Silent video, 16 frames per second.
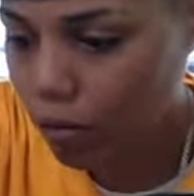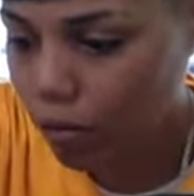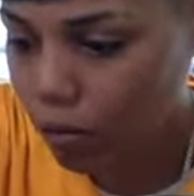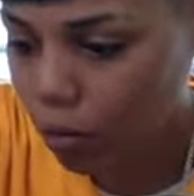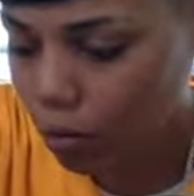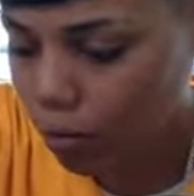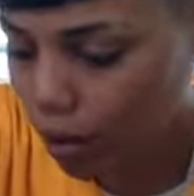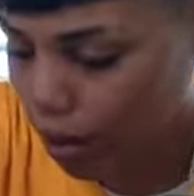
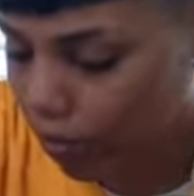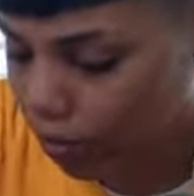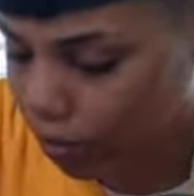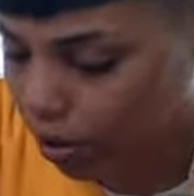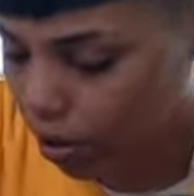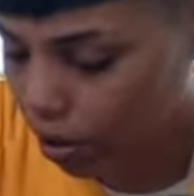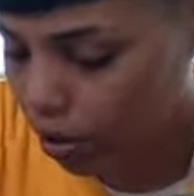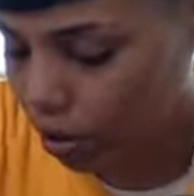Feel bad for
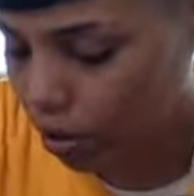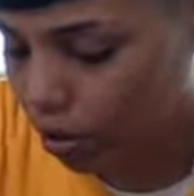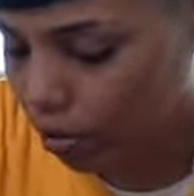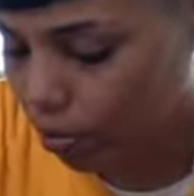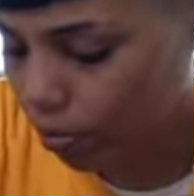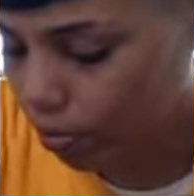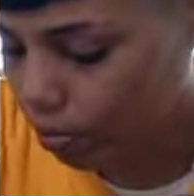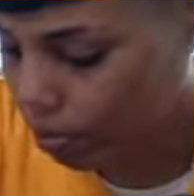her.
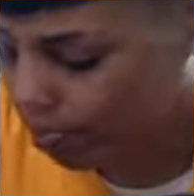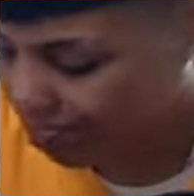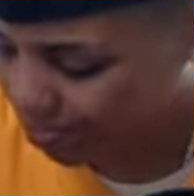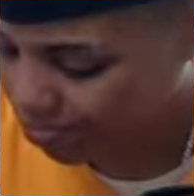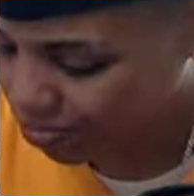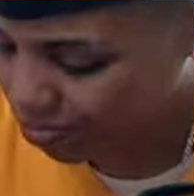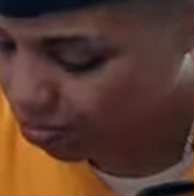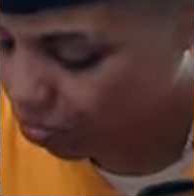
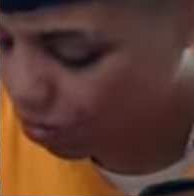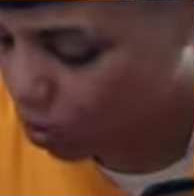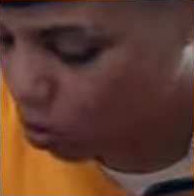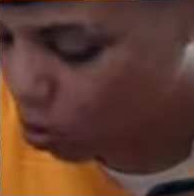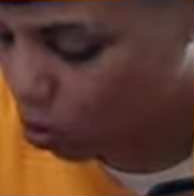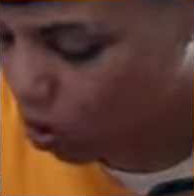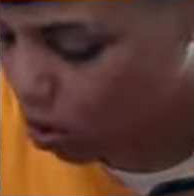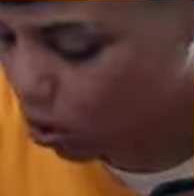Mm,
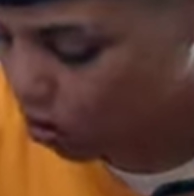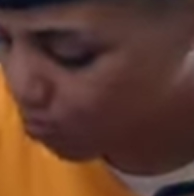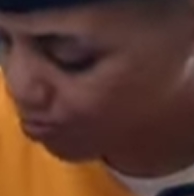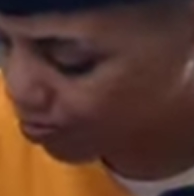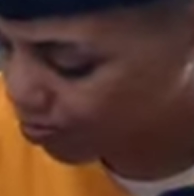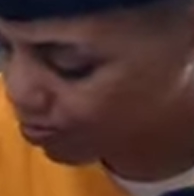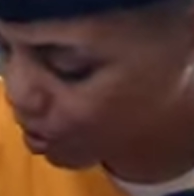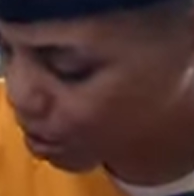do I?
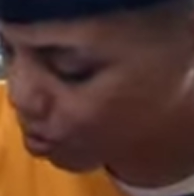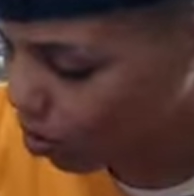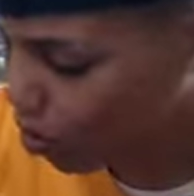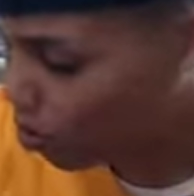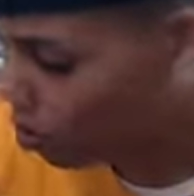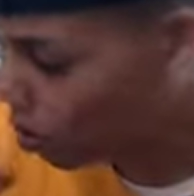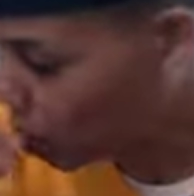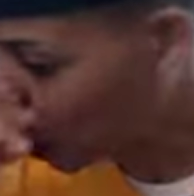I don't
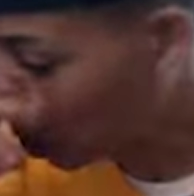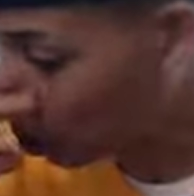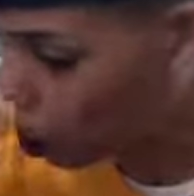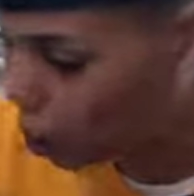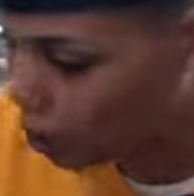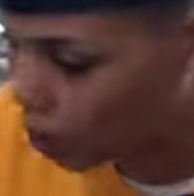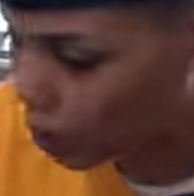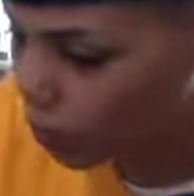know what's going
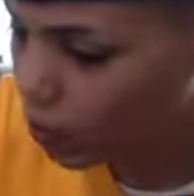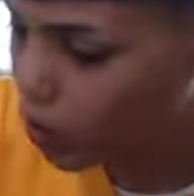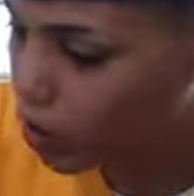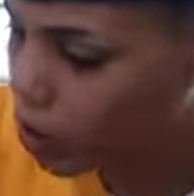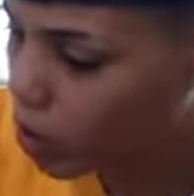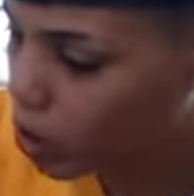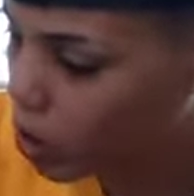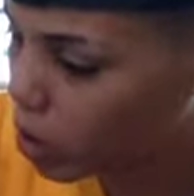on in their
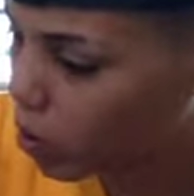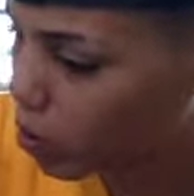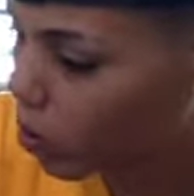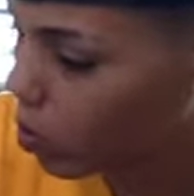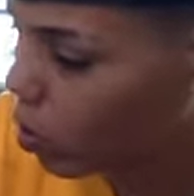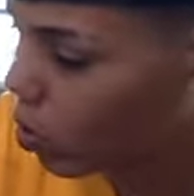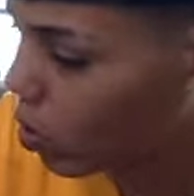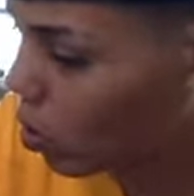relationship,
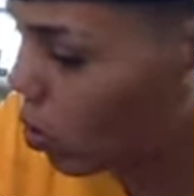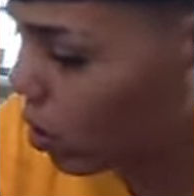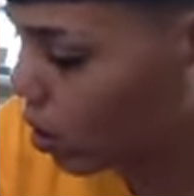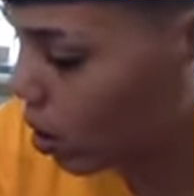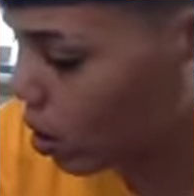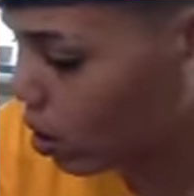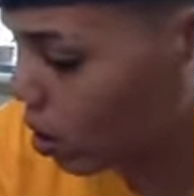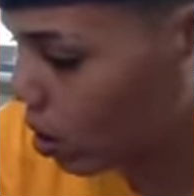nor do I want to
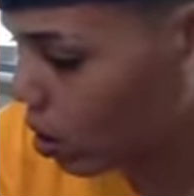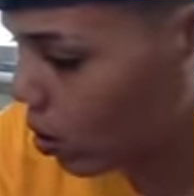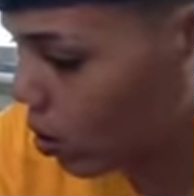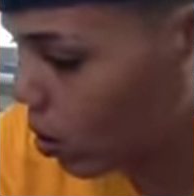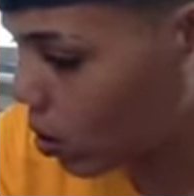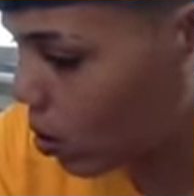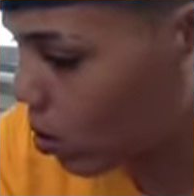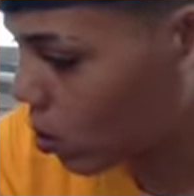get into their
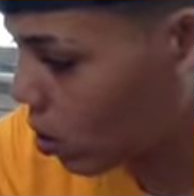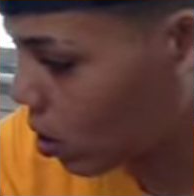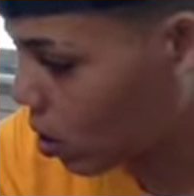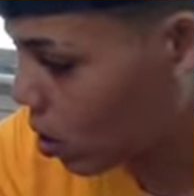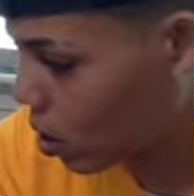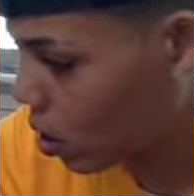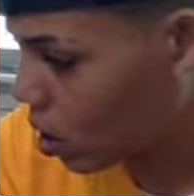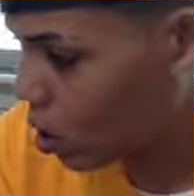energy.
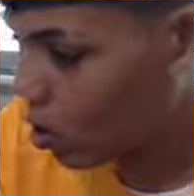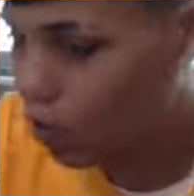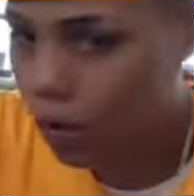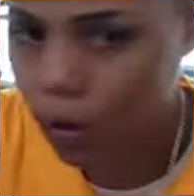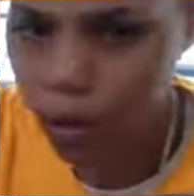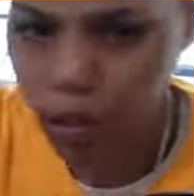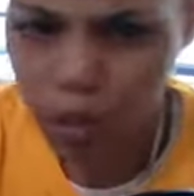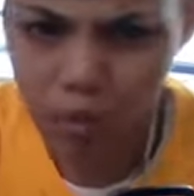
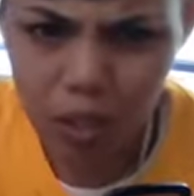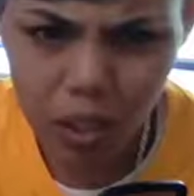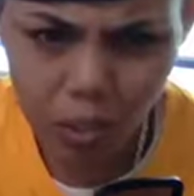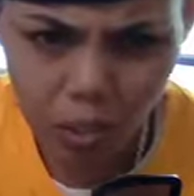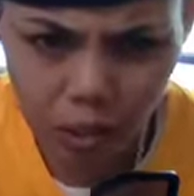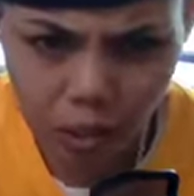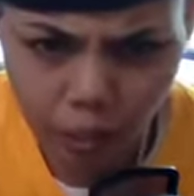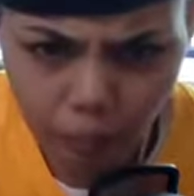Right now, how much time
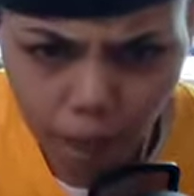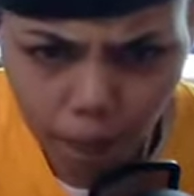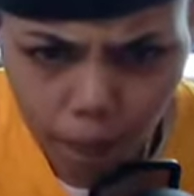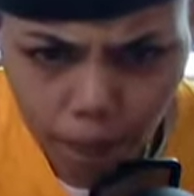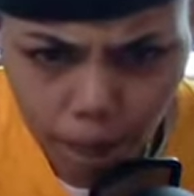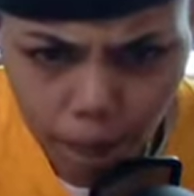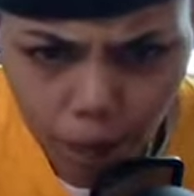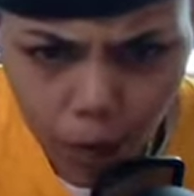we got?
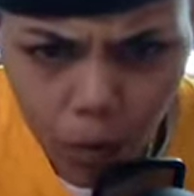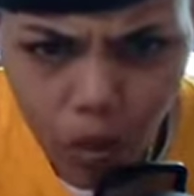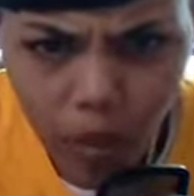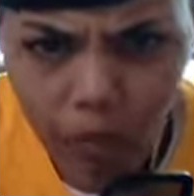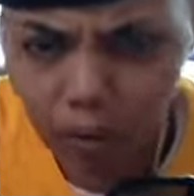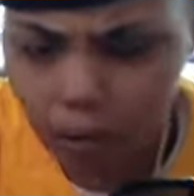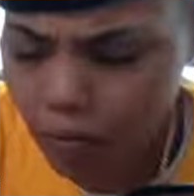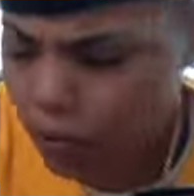Ooh,
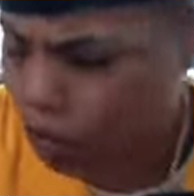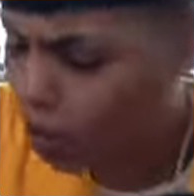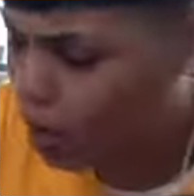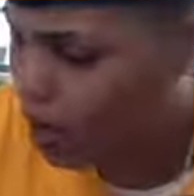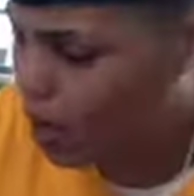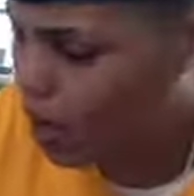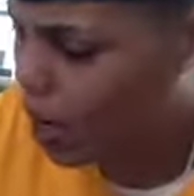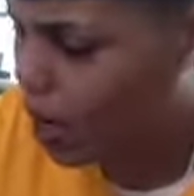11, 11 on
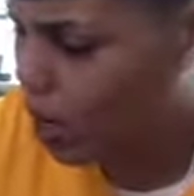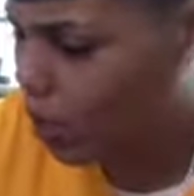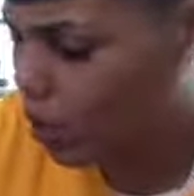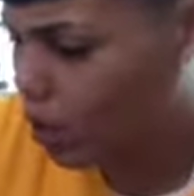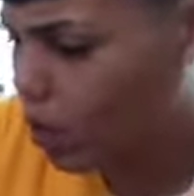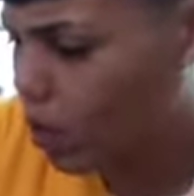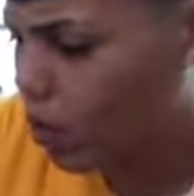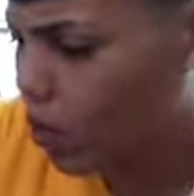clock.
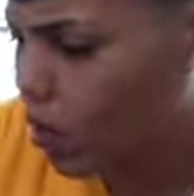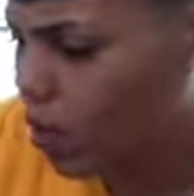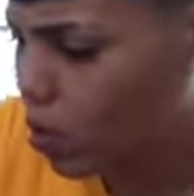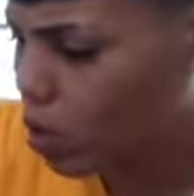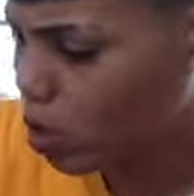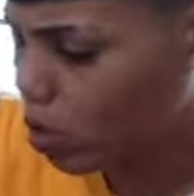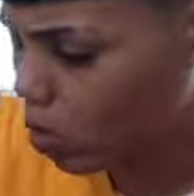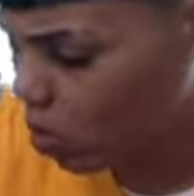All right,
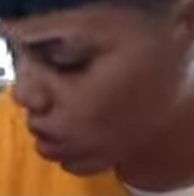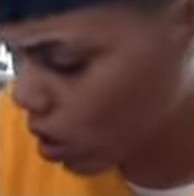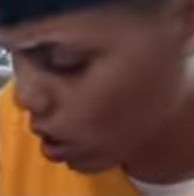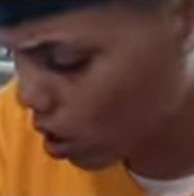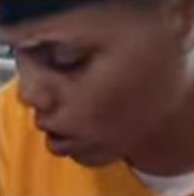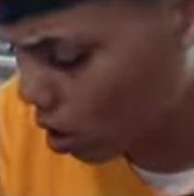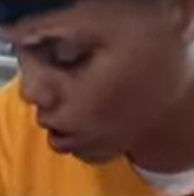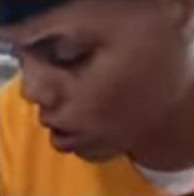let's do
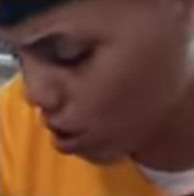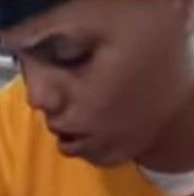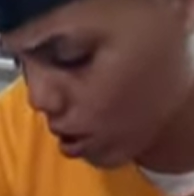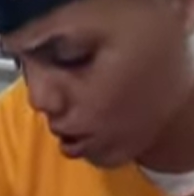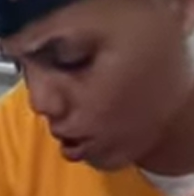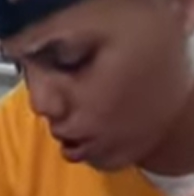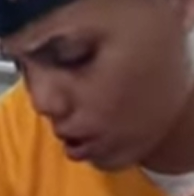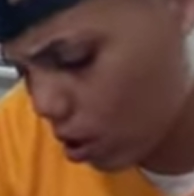uh
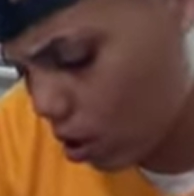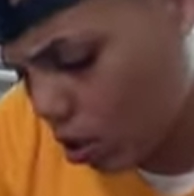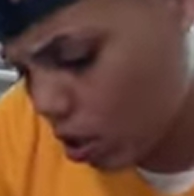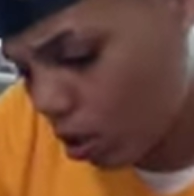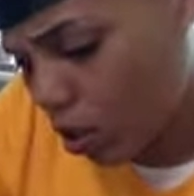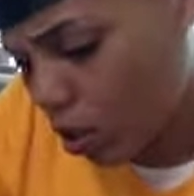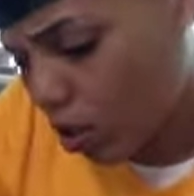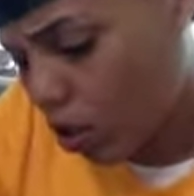
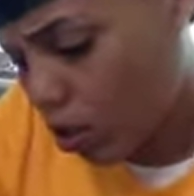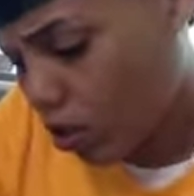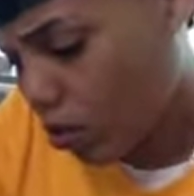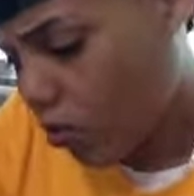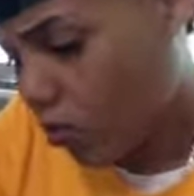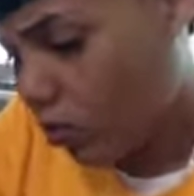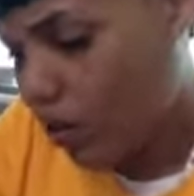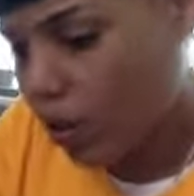
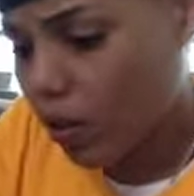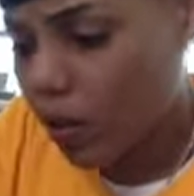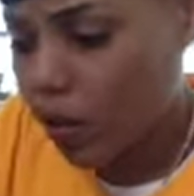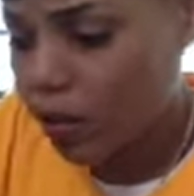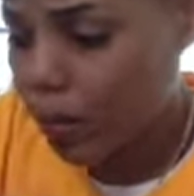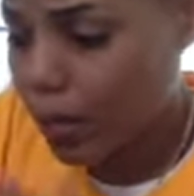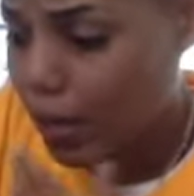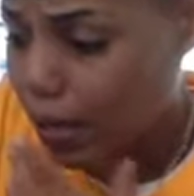figured
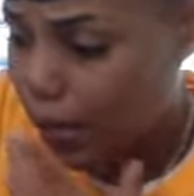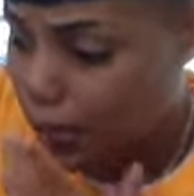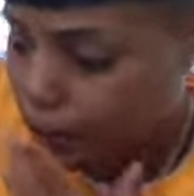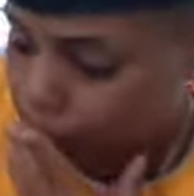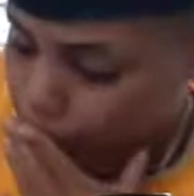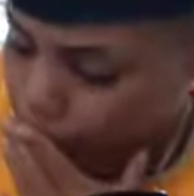out that.